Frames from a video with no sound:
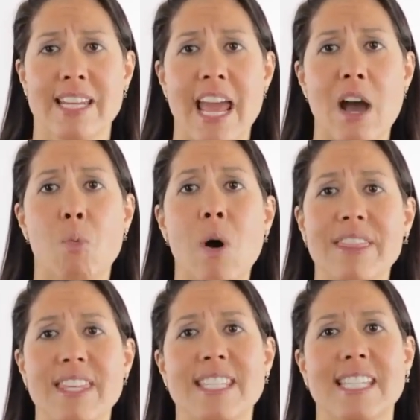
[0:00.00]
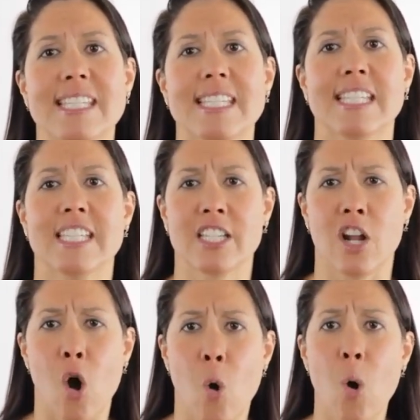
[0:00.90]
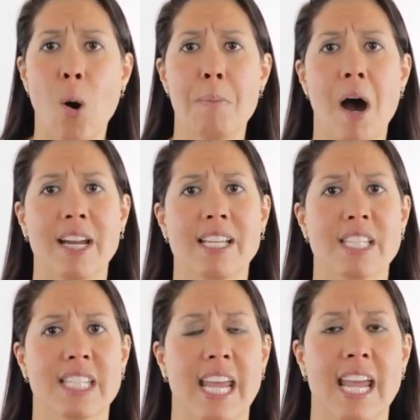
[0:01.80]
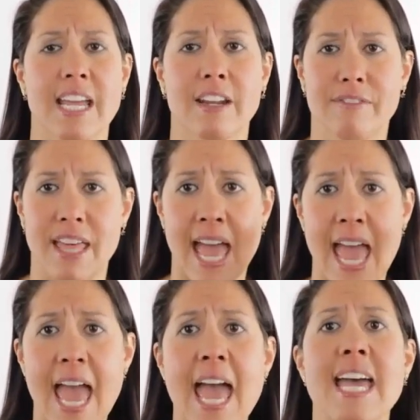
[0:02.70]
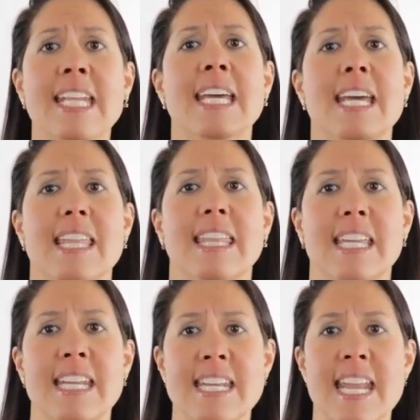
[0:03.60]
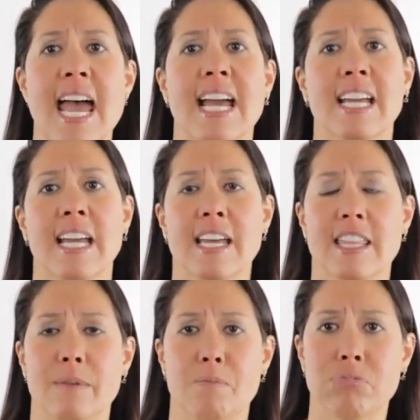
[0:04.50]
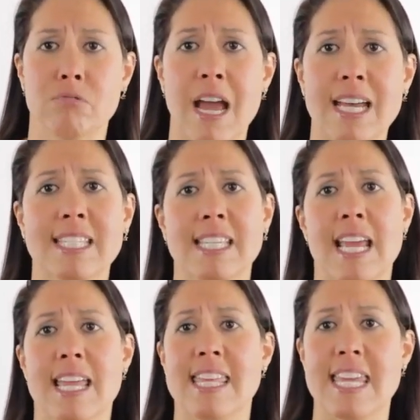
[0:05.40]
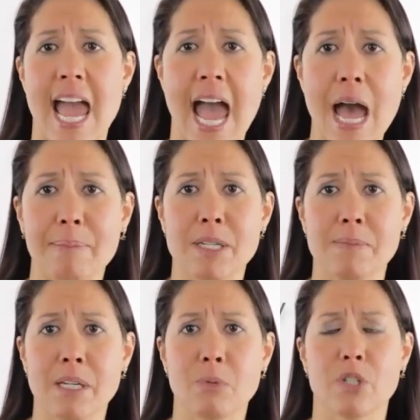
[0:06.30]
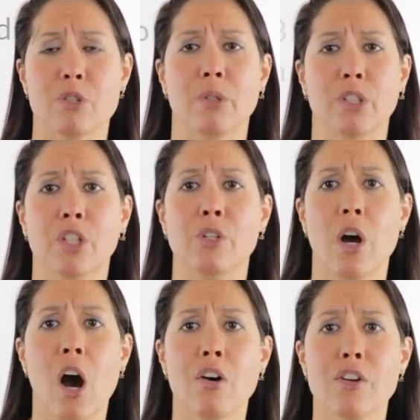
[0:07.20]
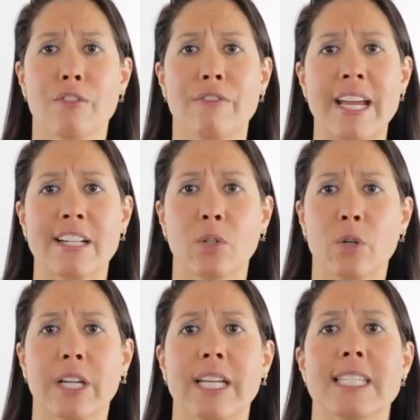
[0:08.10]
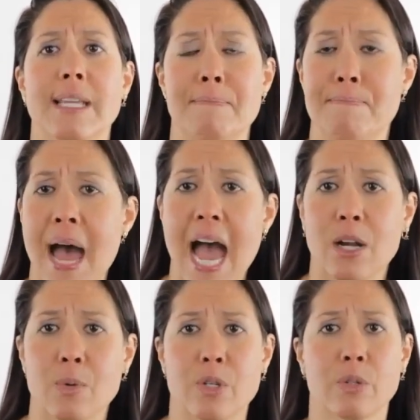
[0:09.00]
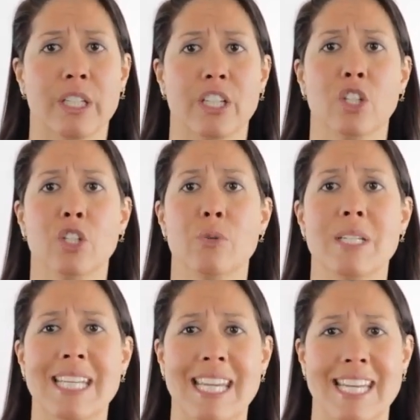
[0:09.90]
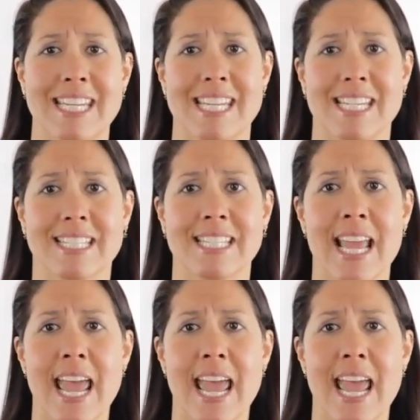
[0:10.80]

Now, what this is it's a whole body scan of the head, the neck, the breasts, the abdomen, which will include all your vital organs, and back, which will include kidneys.